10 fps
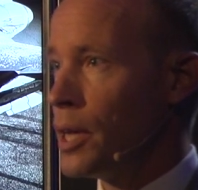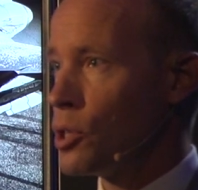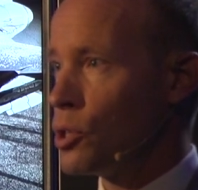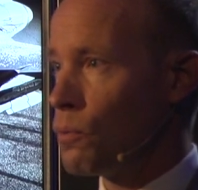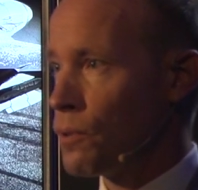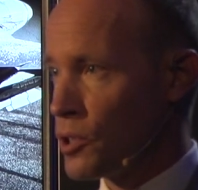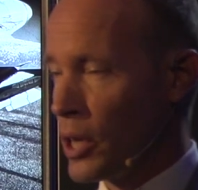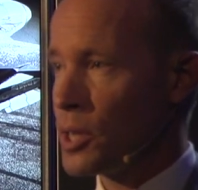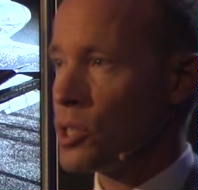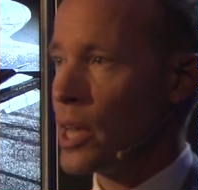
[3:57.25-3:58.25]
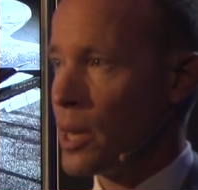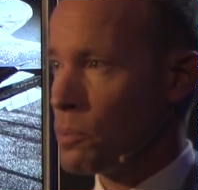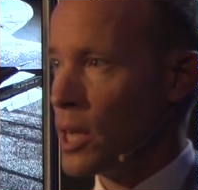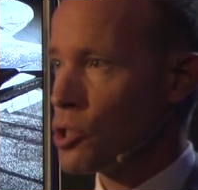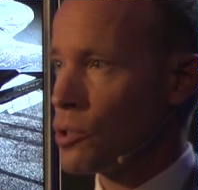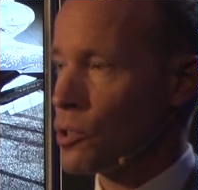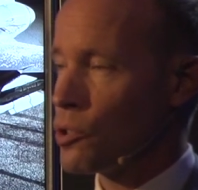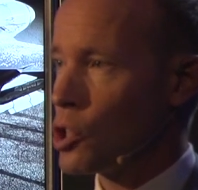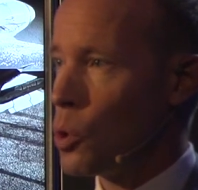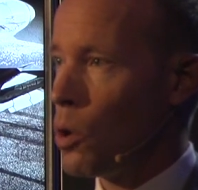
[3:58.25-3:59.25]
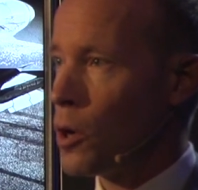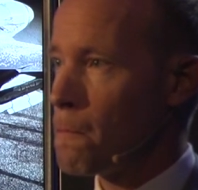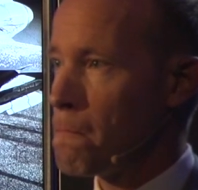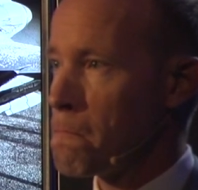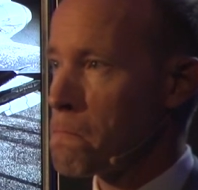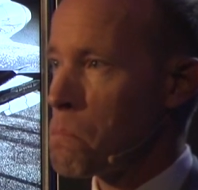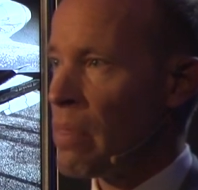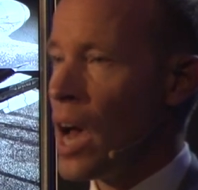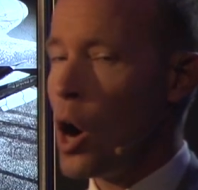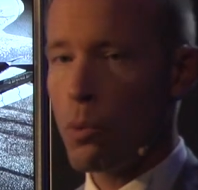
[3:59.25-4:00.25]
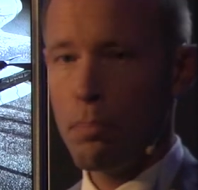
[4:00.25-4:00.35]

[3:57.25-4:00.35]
to do facility adaptations and so on. Our